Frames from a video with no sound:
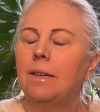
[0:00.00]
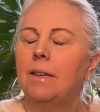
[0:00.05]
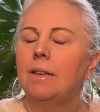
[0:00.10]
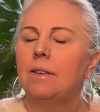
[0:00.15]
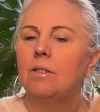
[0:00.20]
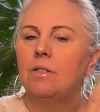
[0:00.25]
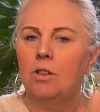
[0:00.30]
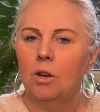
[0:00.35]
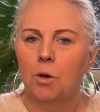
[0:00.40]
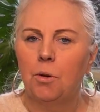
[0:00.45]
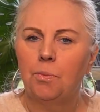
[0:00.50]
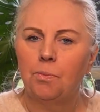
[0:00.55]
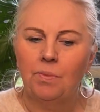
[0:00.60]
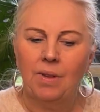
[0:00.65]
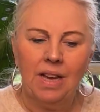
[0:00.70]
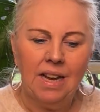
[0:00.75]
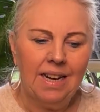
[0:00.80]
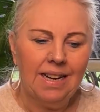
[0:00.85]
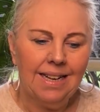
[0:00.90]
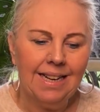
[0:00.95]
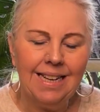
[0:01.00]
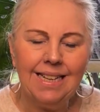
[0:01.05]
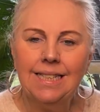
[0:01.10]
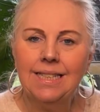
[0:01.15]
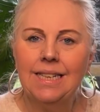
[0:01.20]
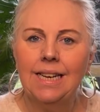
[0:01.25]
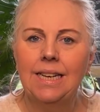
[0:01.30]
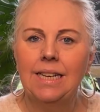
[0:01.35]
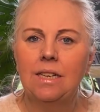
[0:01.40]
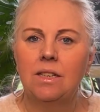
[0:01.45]
So let's
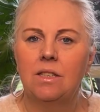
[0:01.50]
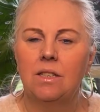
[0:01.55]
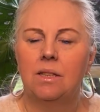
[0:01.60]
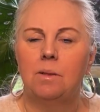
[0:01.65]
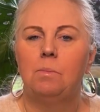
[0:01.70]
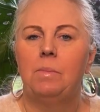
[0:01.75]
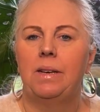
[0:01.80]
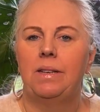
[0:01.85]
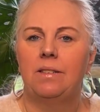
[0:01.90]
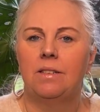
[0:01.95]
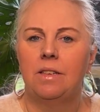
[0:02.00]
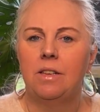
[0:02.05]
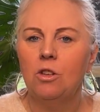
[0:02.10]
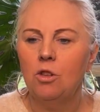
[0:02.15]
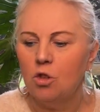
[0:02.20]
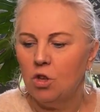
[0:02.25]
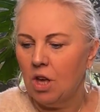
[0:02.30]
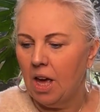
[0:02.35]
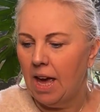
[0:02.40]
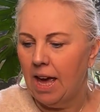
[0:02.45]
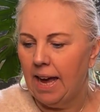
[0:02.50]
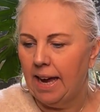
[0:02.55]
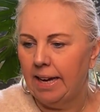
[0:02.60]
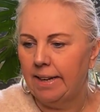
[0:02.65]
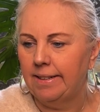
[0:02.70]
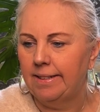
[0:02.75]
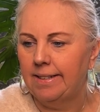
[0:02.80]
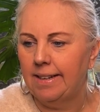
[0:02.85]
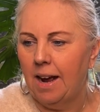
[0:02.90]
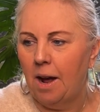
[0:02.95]
get into the message,
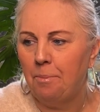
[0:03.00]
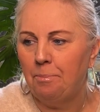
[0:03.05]
and